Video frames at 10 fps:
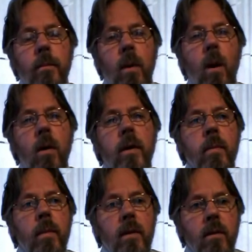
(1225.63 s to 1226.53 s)

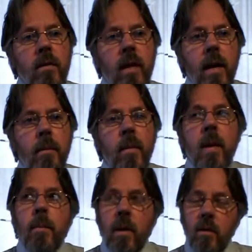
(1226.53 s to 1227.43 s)
argument of saying,
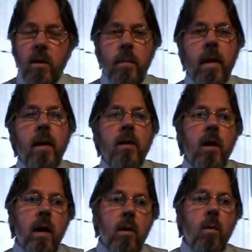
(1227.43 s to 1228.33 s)
because I'm English,
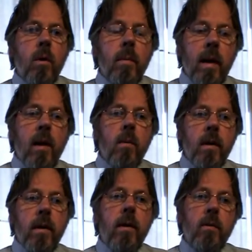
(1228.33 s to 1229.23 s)
I call him
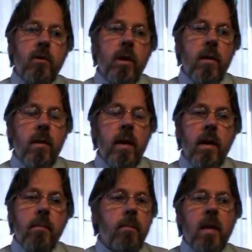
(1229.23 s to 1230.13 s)
L-O-R-D or
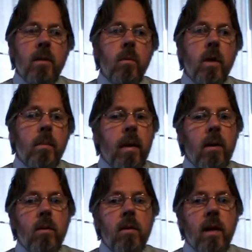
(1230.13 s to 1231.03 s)
G-O-D, doesn't work,
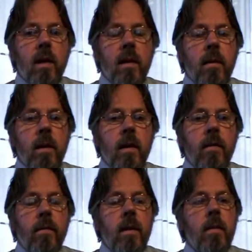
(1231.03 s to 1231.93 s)
because they
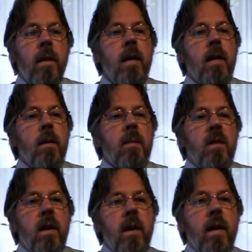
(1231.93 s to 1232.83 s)
give the
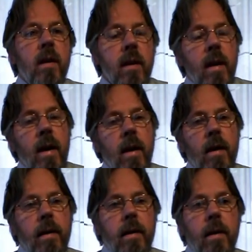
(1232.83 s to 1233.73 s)
Messiah
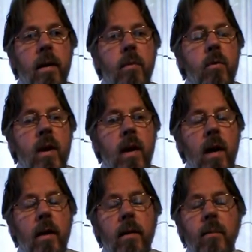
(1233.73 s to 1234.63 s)
a Hebrew name,
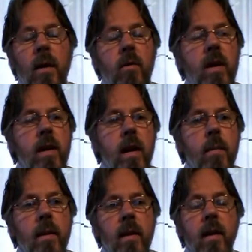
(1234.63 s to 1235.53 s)
a Greek name,
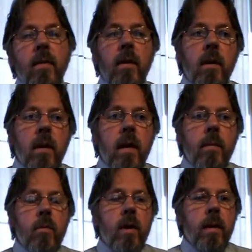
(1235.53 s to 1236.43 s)
and the devil a
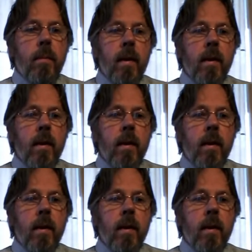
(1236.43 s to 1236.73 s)
Hebrew name.